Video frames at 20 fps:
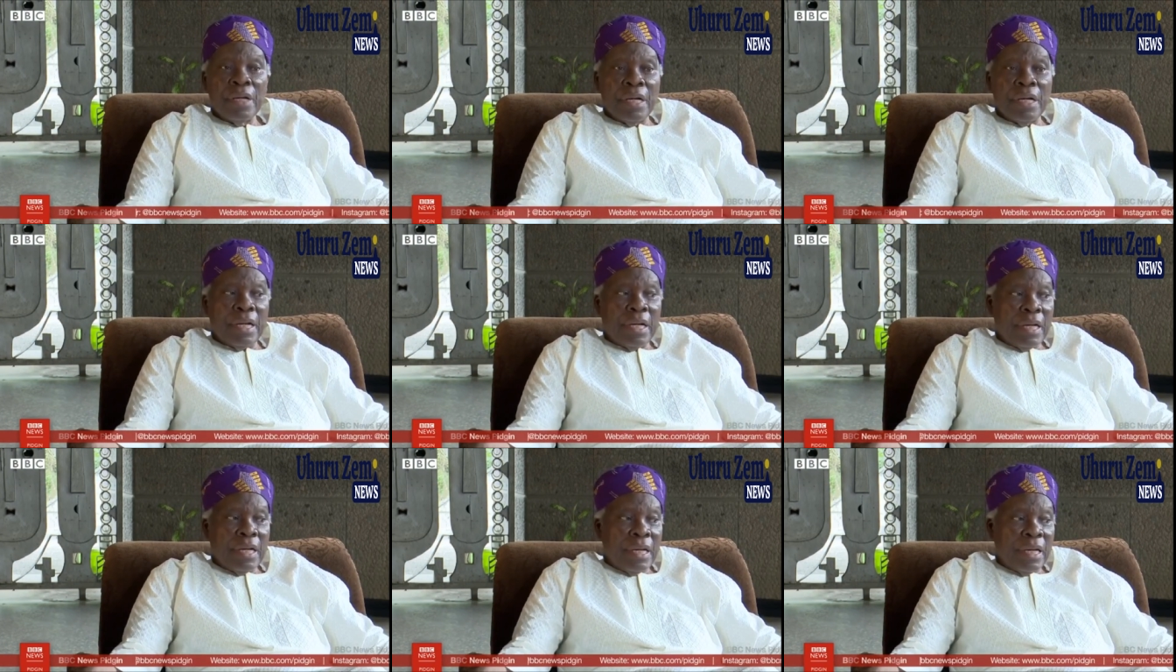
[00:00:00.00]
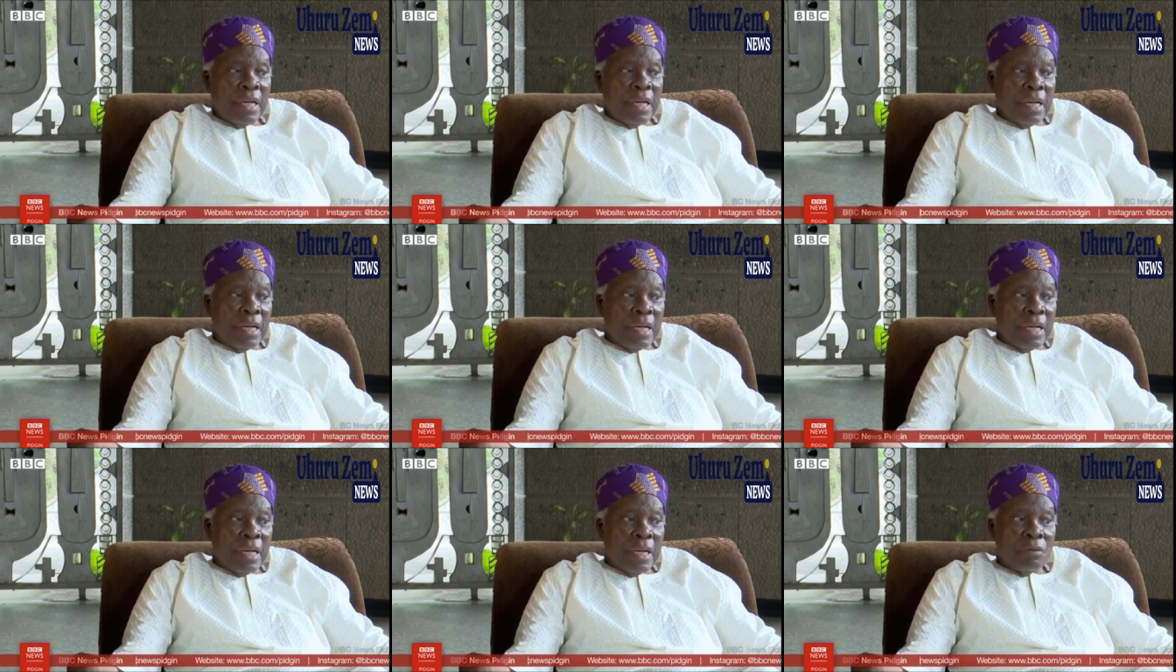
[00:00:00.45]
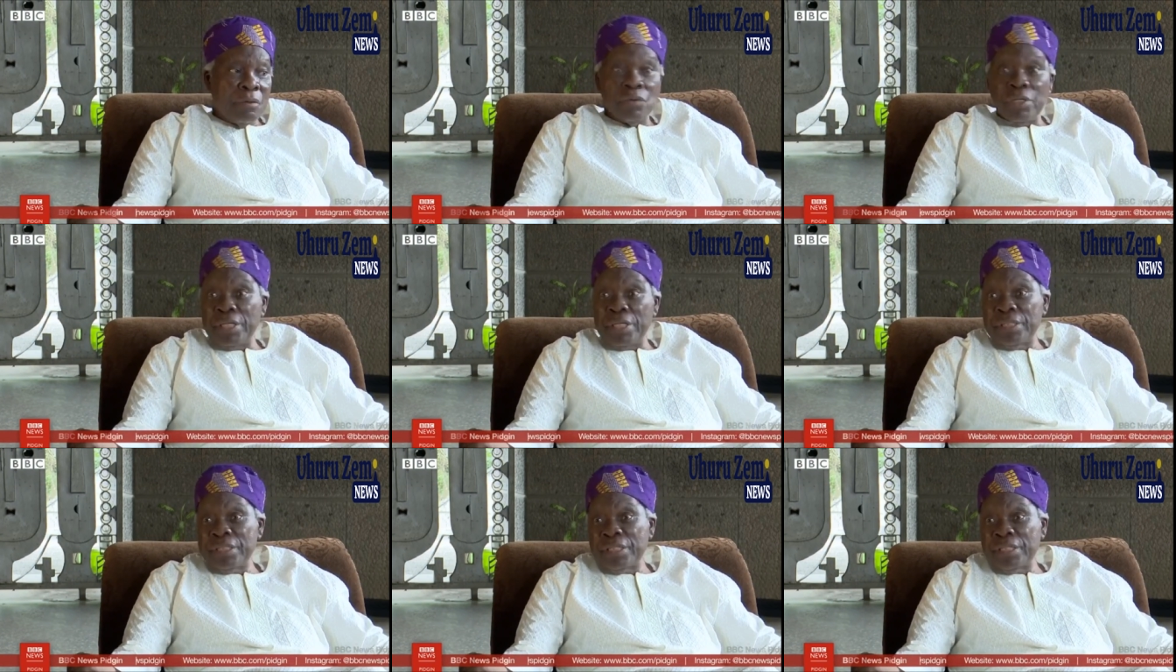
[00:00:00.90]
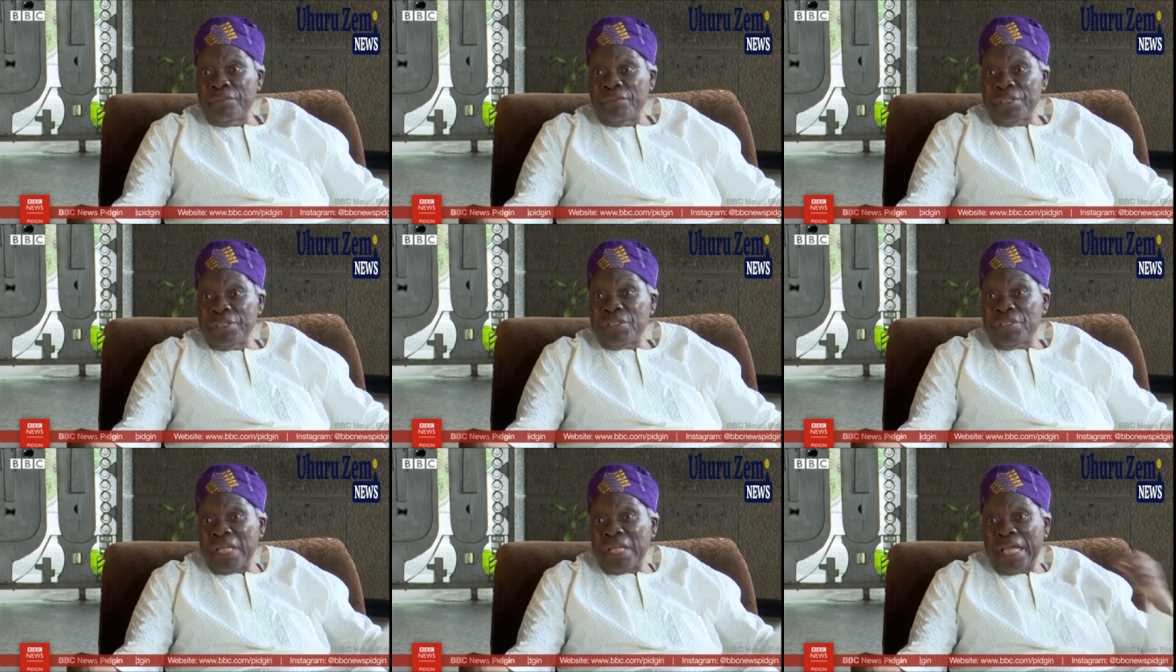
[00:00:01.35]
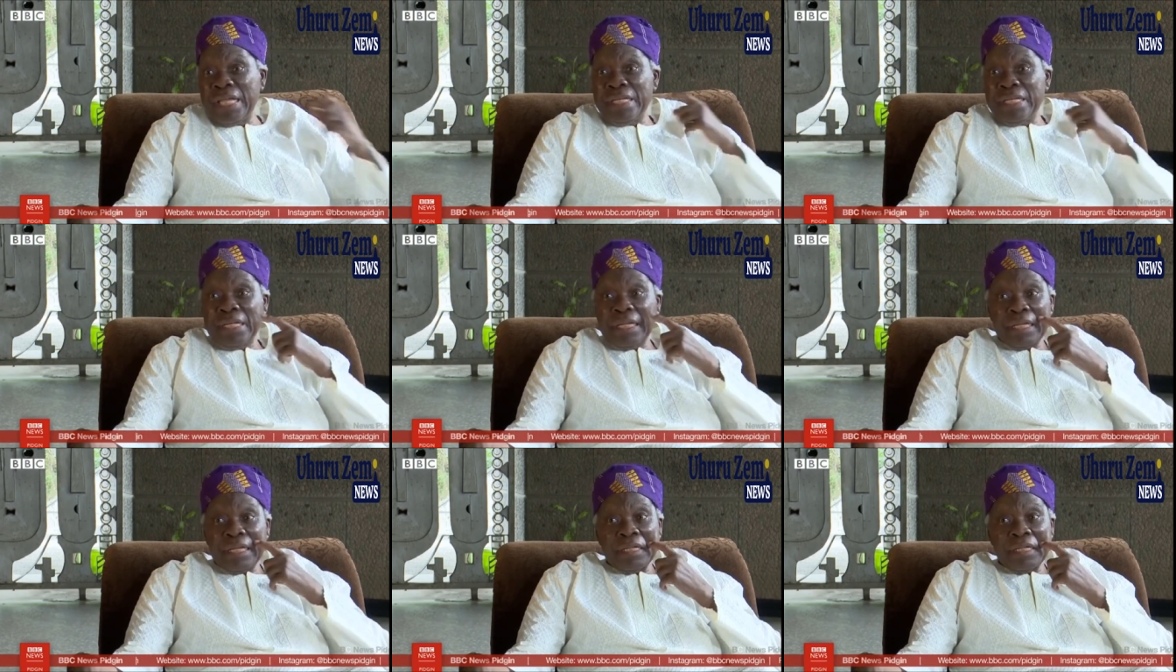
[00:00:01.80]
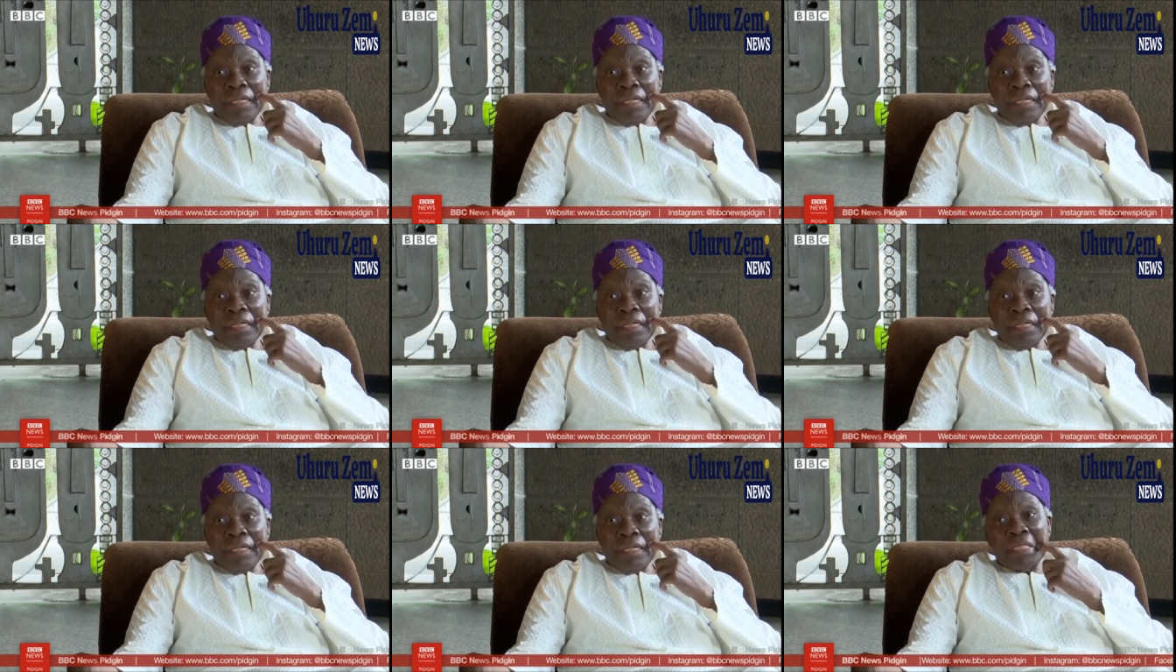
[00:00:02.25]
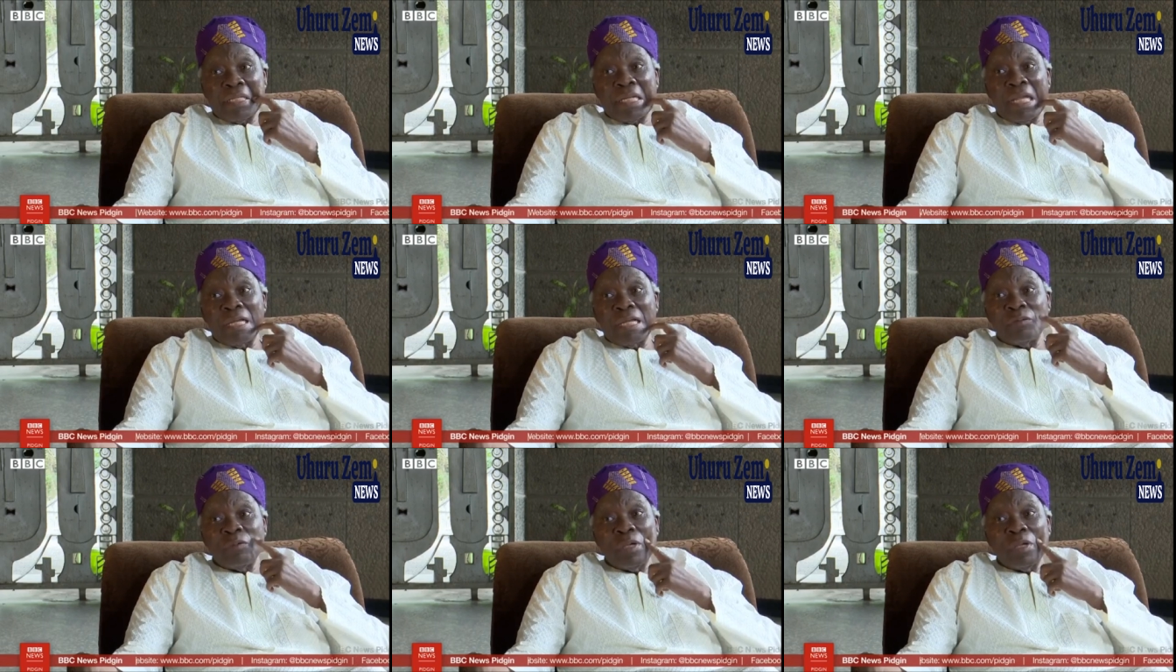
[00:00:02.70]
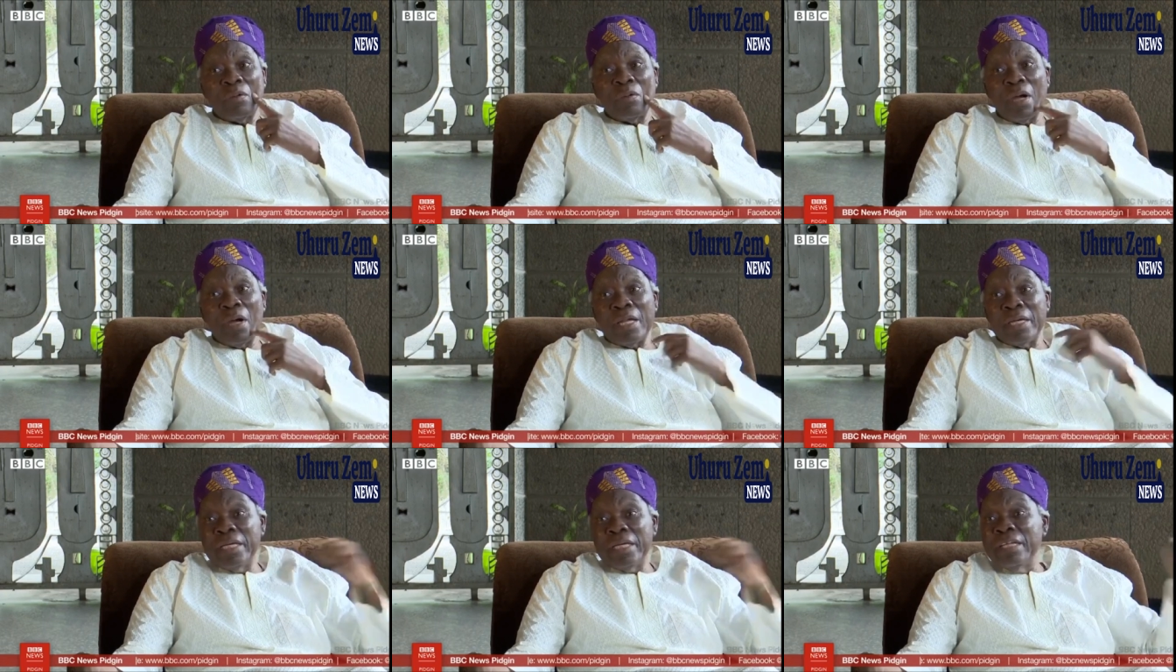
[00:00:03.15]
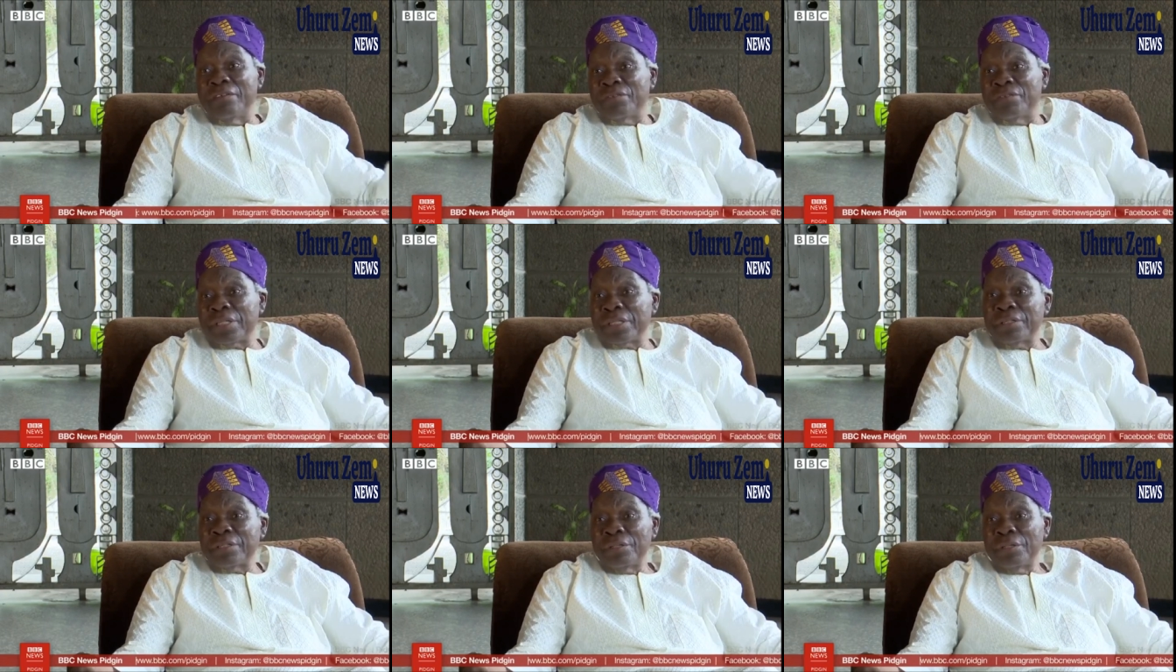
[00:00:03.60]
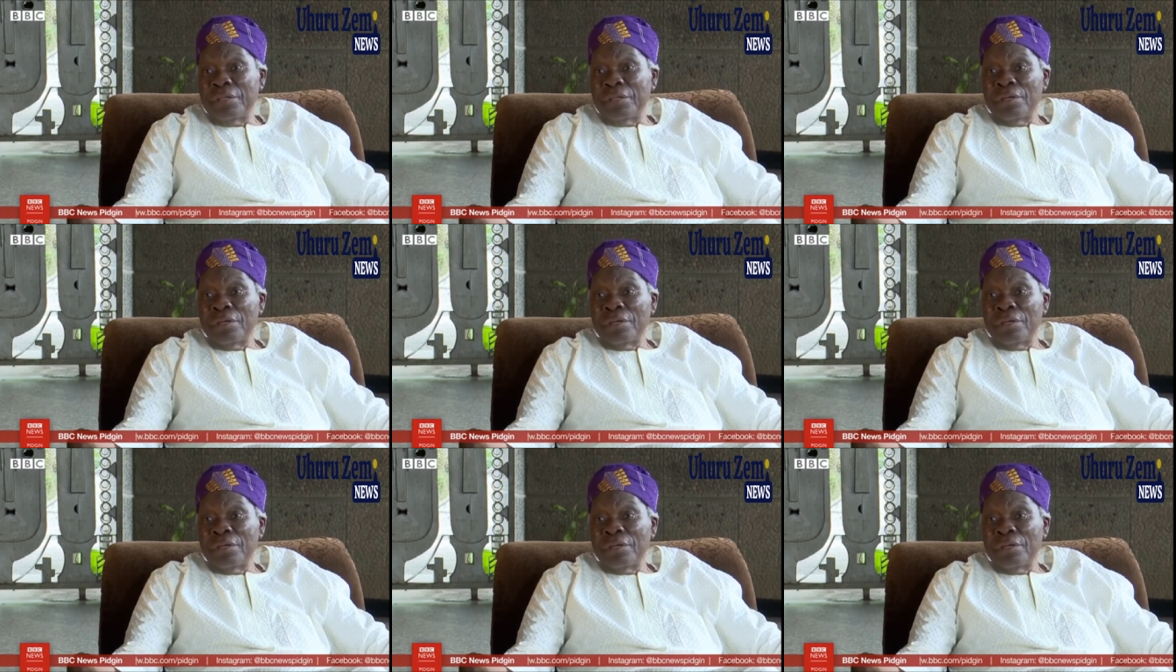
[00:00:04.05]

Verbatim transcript: Uh, and we didn't even say the, that, that we were leaving.